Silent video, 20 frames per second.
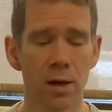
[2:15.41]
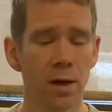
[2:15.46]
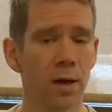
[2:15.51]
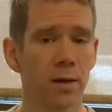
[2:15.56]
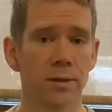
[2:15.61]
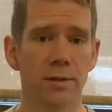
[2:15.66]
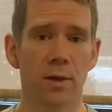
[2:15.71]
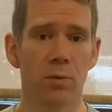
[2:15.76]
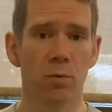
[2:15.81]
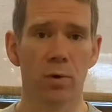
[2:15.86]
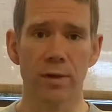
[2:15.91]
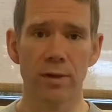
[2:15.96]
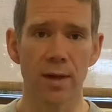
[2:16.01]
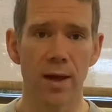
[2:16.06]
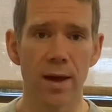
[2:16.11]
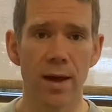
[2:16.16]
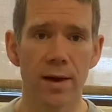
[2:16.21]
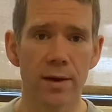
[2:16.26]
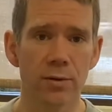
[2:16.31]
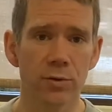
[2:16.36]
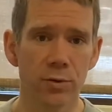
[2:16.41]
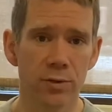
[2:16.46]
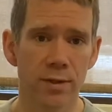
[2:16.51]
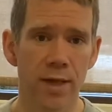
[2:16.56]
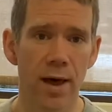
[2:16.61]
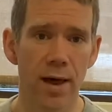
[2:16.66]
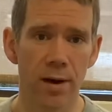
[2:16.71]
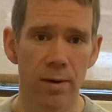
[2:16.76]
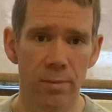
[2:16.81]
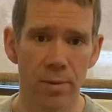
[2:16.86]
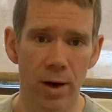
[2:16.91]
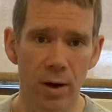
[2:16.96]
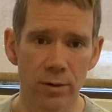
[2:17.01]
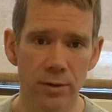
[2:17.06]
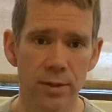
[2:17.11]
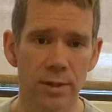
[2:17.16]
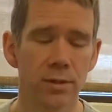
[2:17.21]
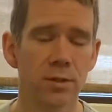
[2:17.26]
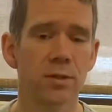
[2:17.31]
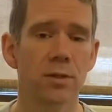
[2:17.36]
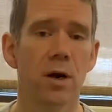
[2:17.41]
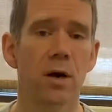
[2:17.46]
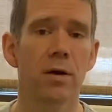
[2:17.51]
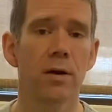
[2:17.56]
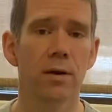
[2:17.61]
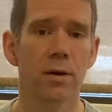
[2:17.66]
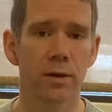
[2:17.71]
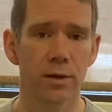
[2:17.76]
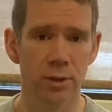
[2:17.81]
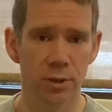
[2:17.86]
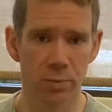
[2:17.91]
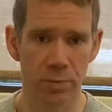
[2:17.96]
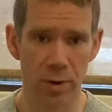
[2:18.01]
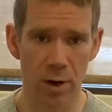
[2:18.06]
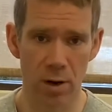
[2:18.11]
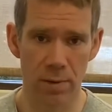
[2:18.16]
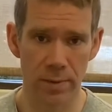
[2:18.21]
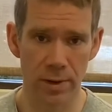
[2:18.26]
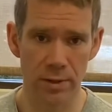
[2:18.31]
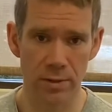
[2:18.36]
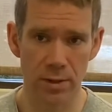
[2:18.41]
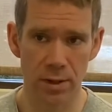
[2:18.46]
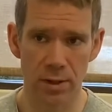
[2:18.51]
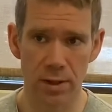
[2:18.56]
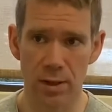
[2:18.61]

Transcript: said, what the heck was that about, and started experimenting.